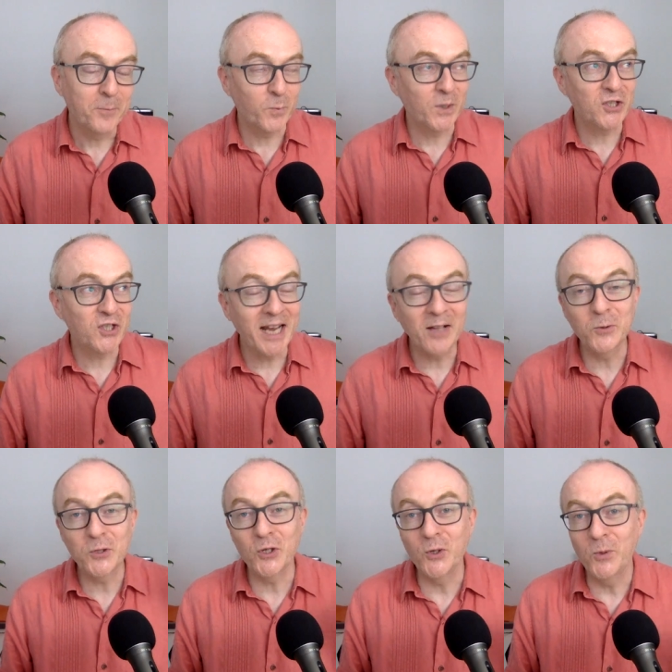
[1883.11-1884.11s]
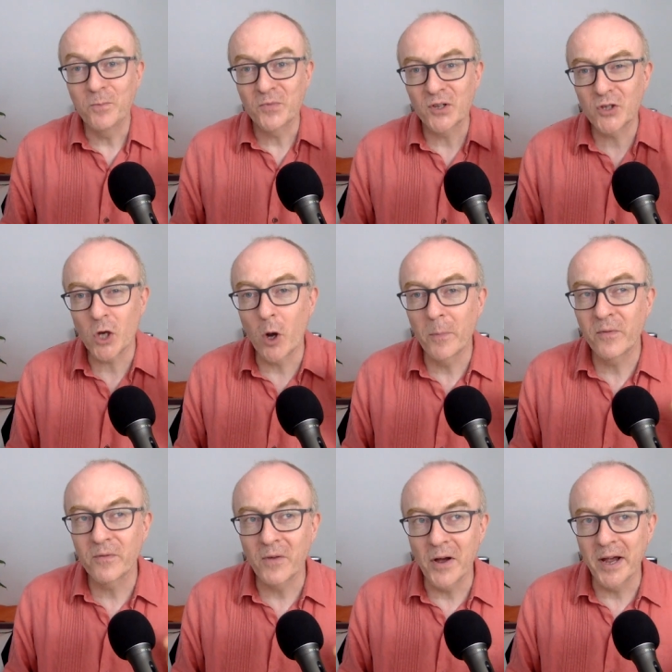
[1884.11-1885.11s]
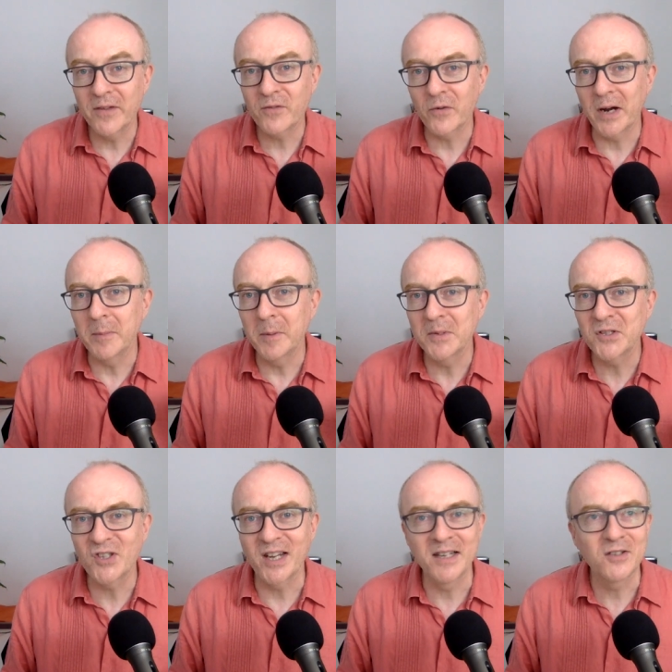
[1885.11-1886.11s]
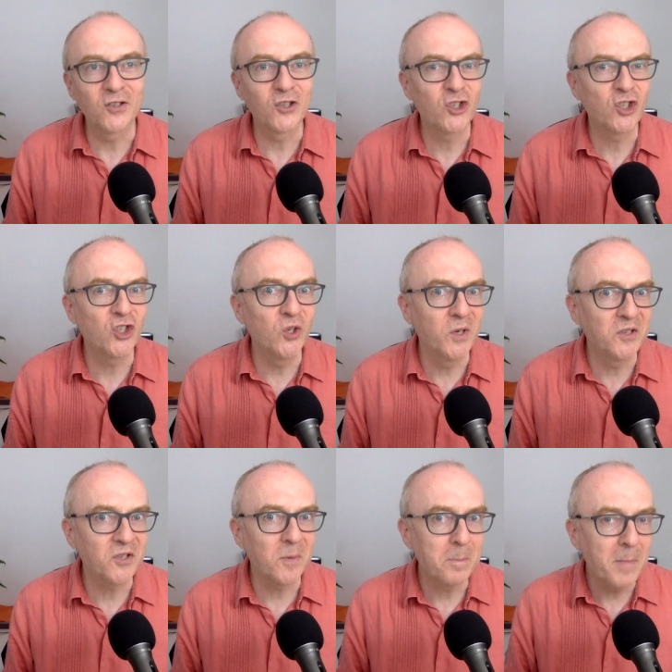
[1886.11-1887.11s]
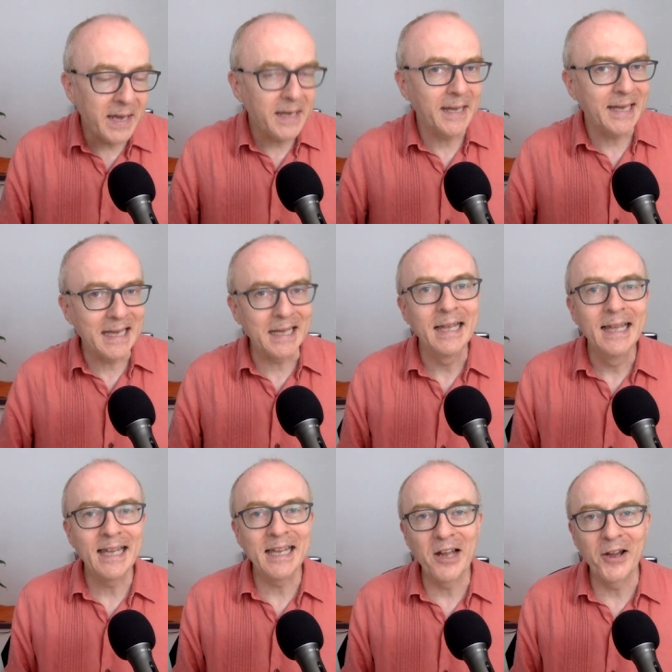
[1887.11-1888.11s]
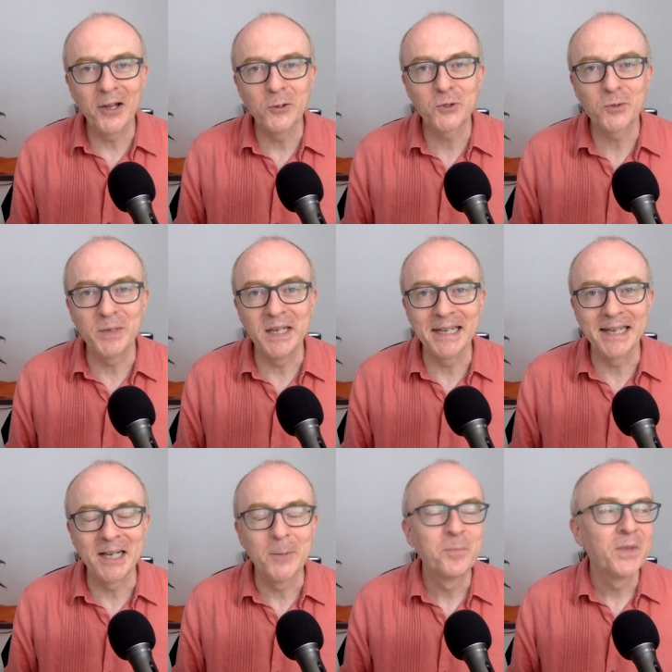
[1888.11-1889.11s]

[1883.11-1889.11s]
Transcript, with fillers: which tells you the top five grammar mistakes that students are making in I E L T S speaking.